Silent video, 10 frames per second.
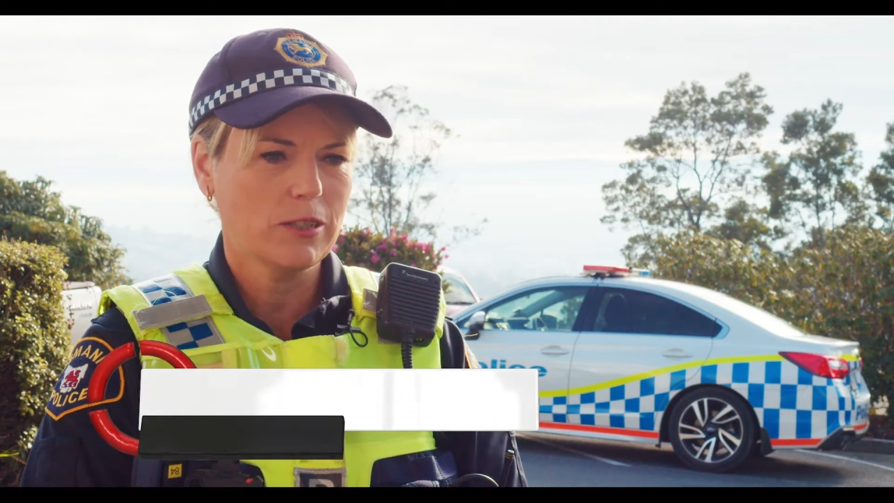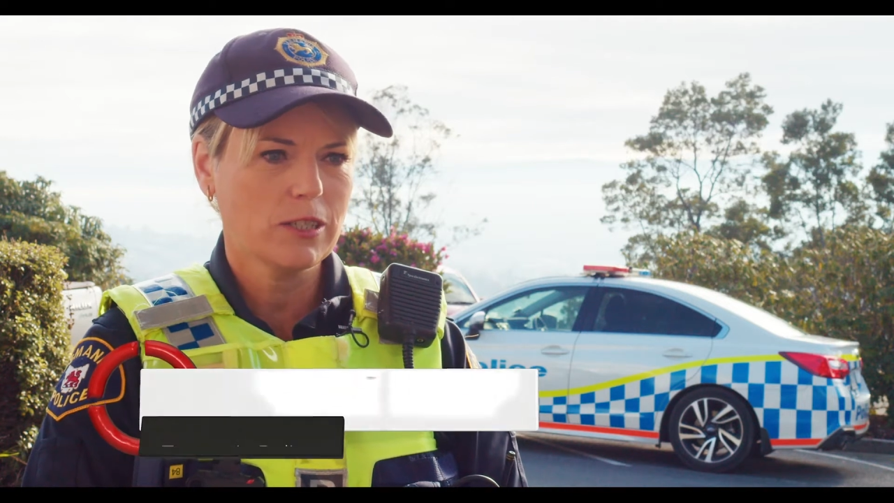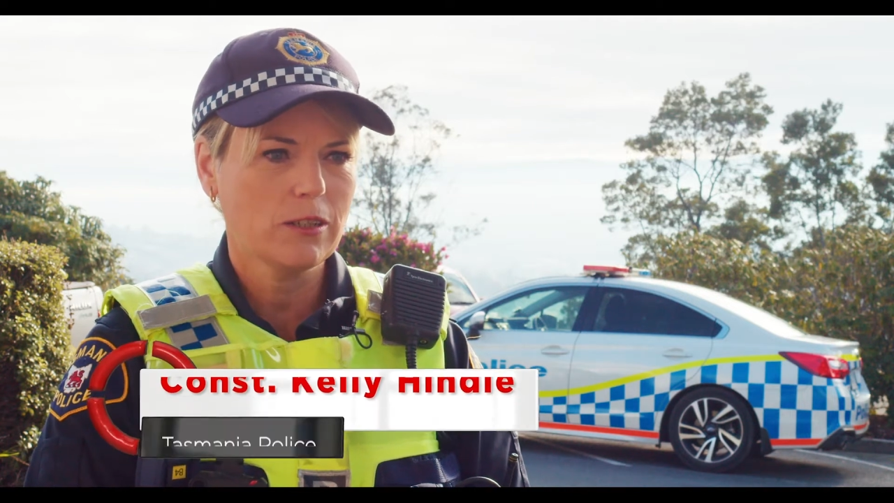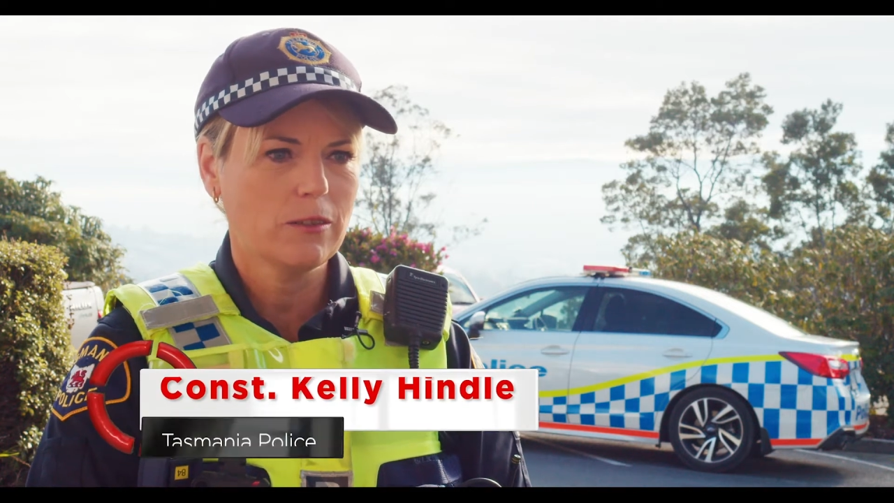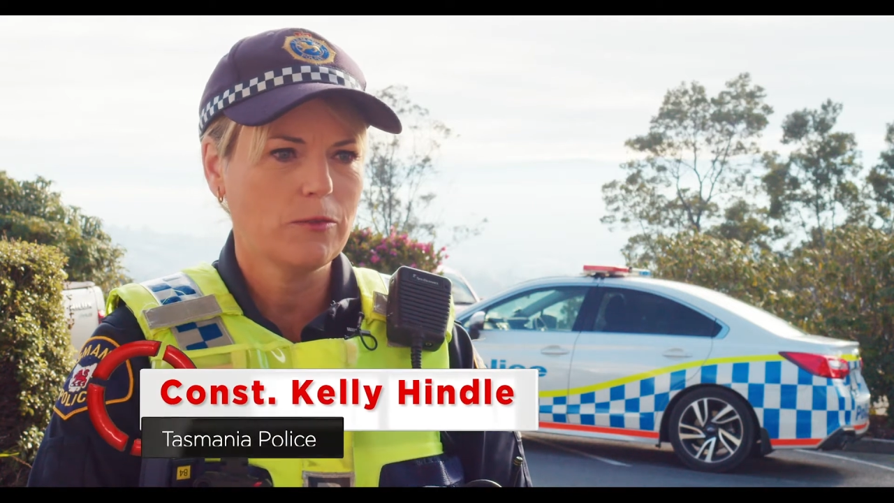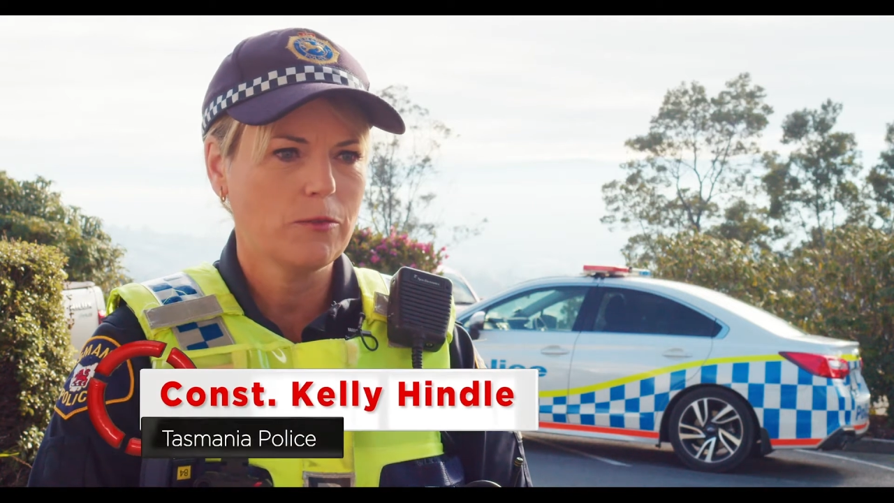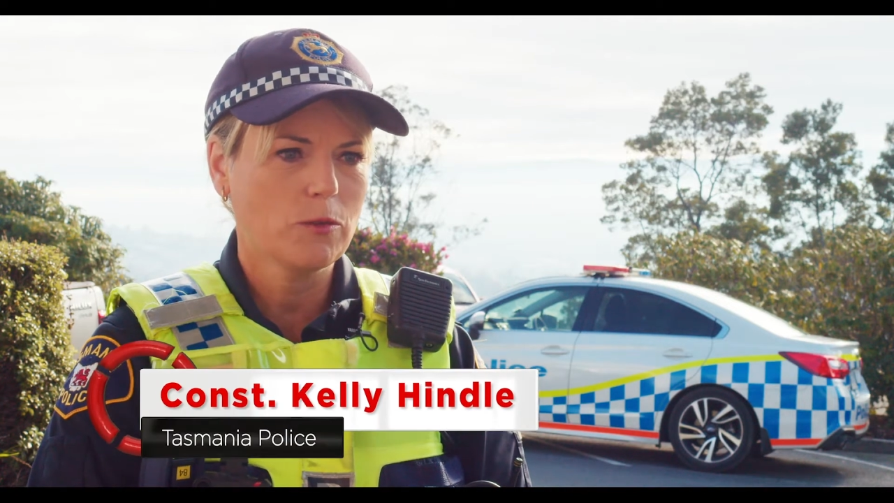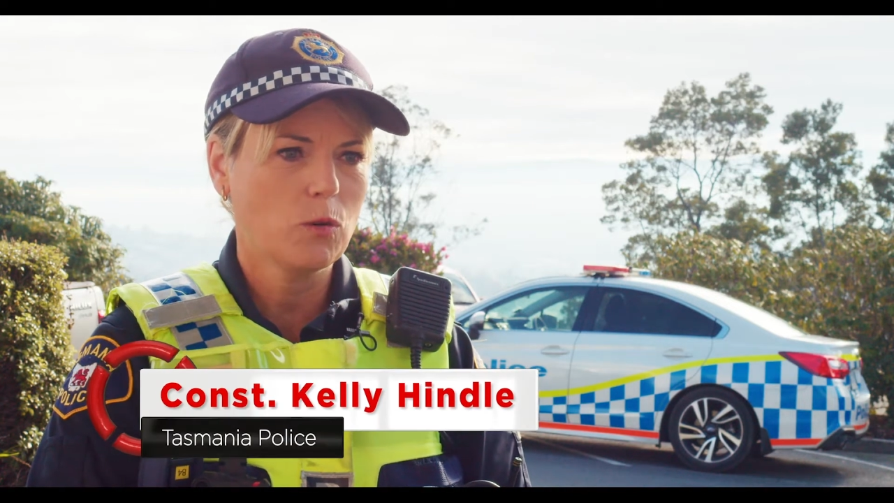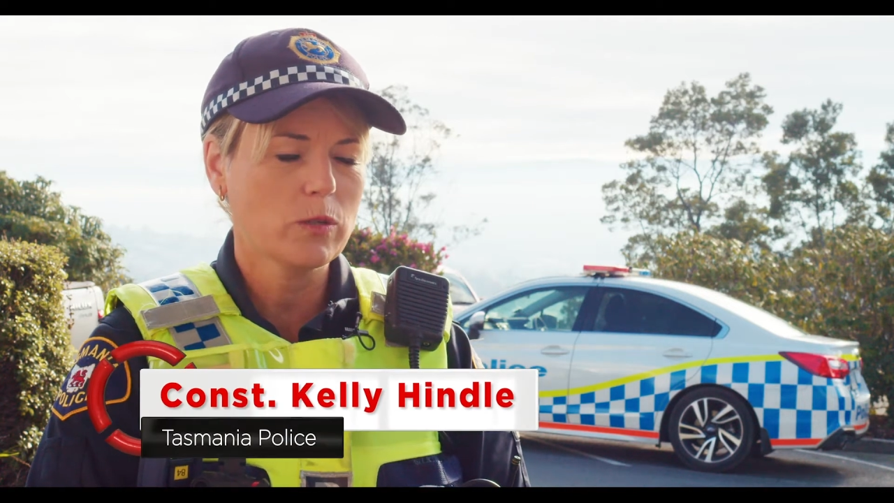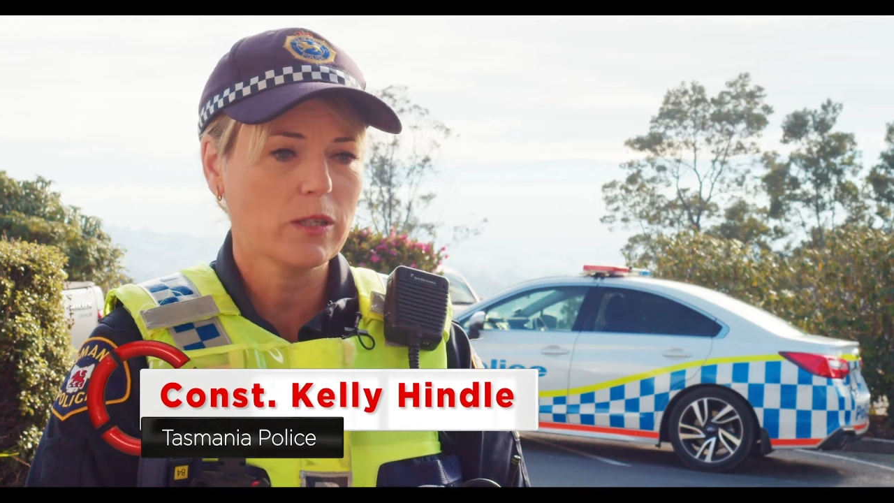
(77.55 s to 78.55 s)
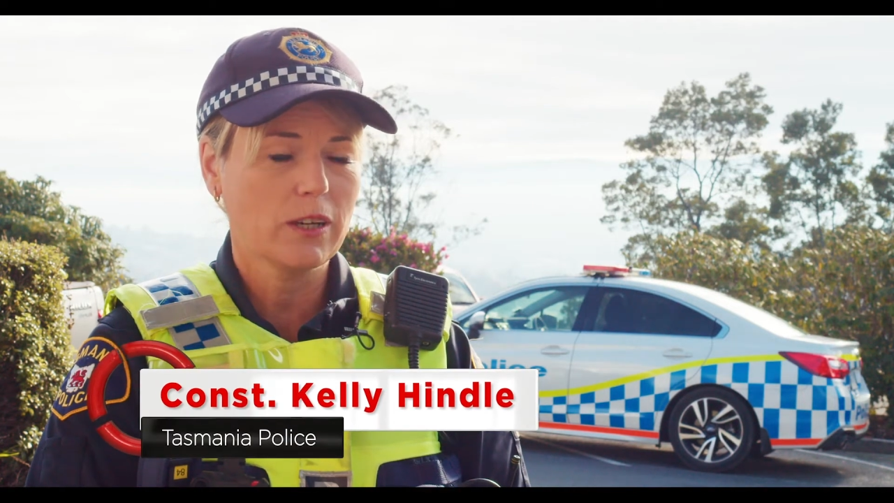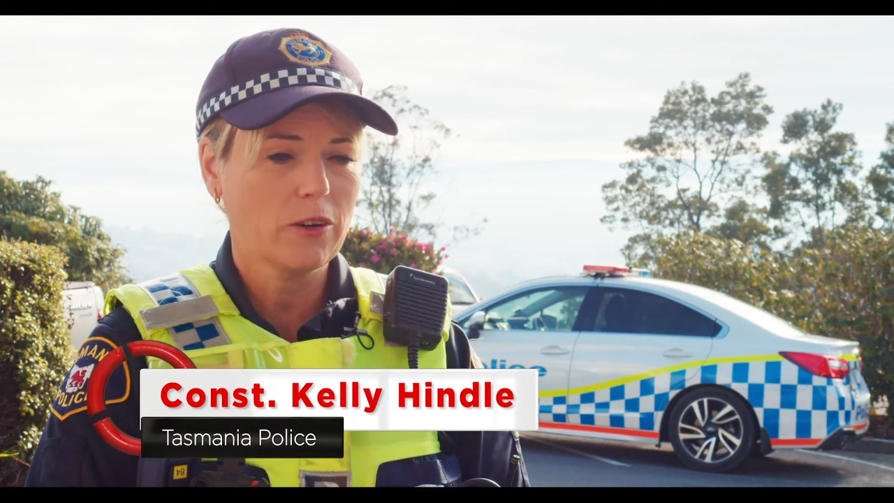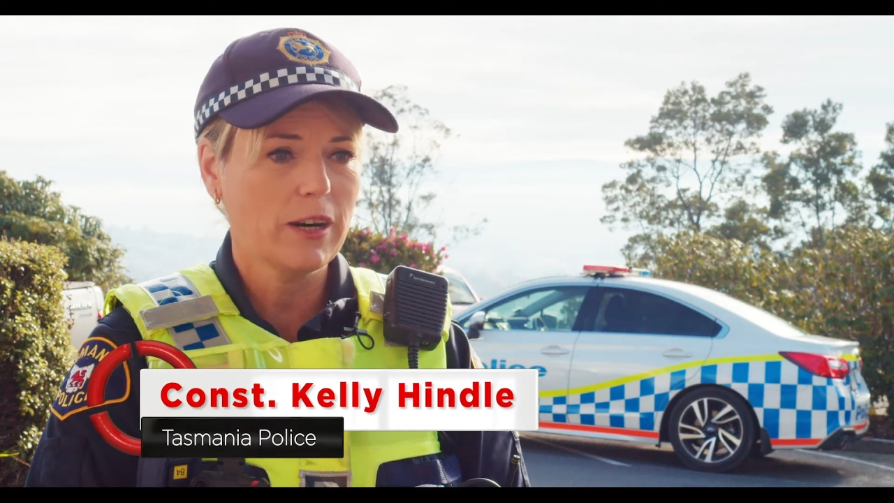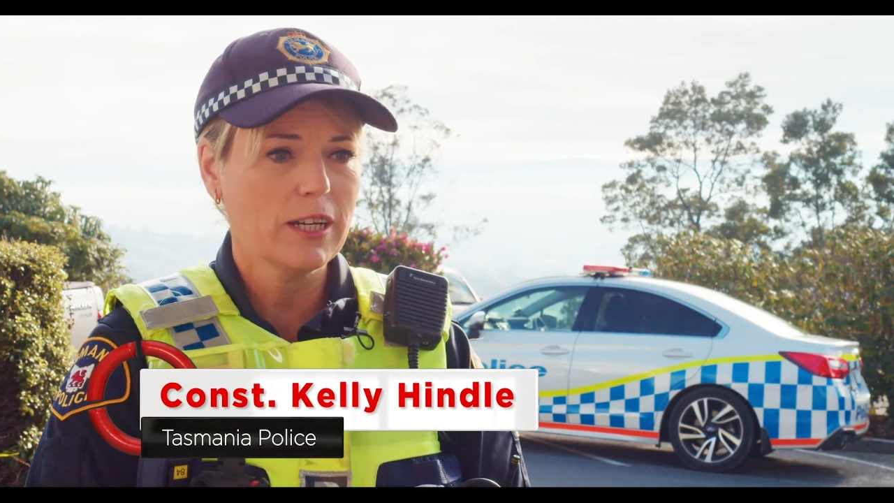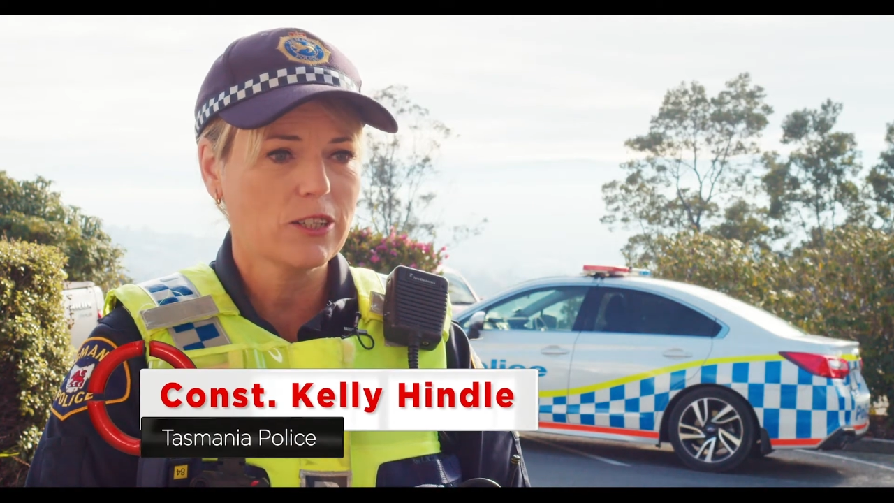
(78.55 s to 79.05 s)
risk of causing a
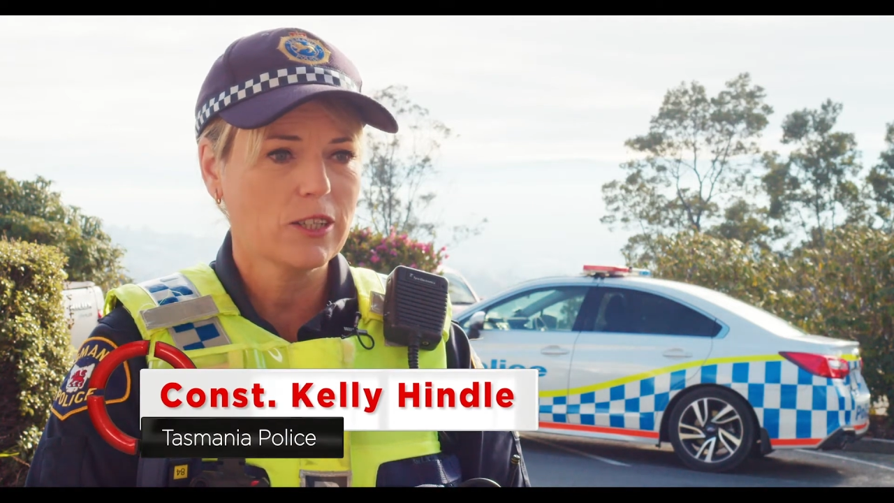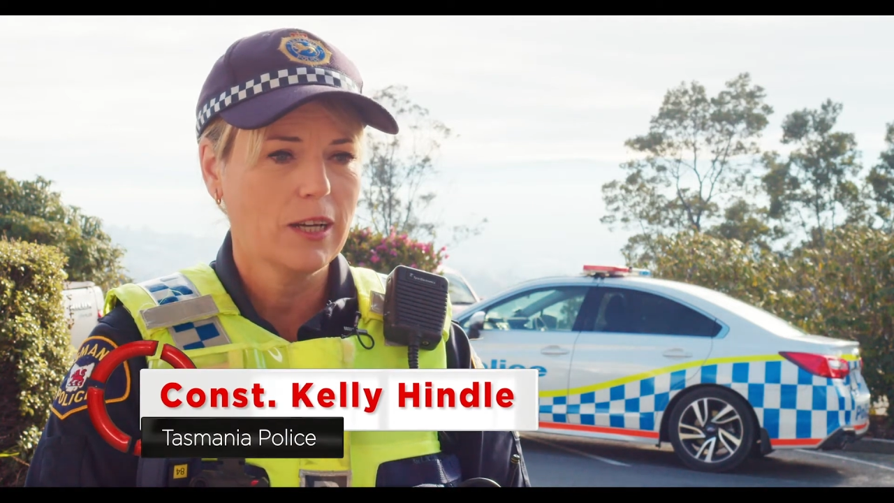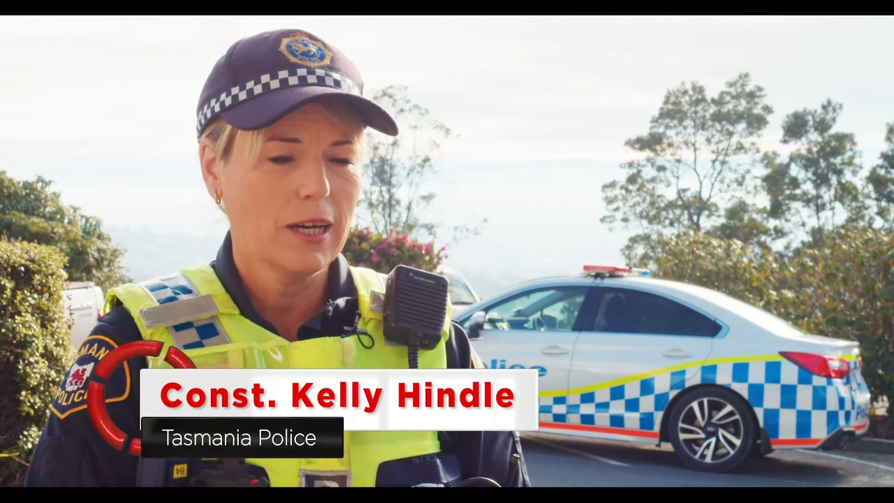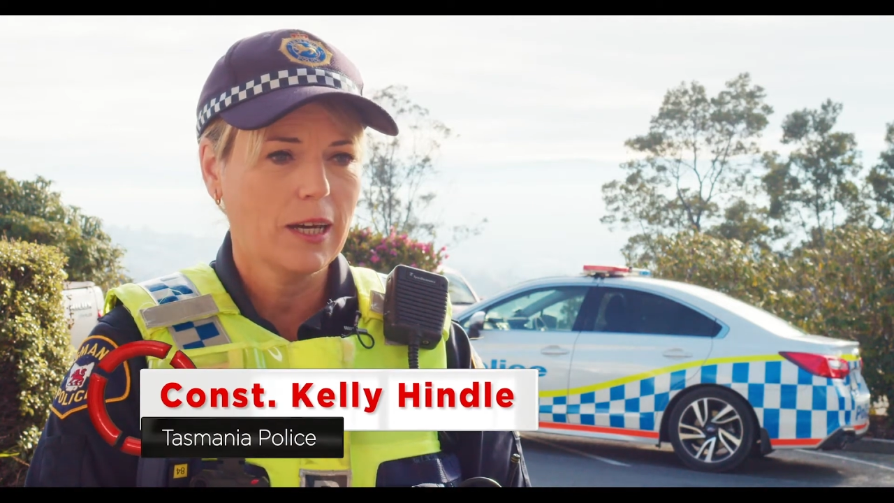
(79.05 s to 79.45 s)
crash,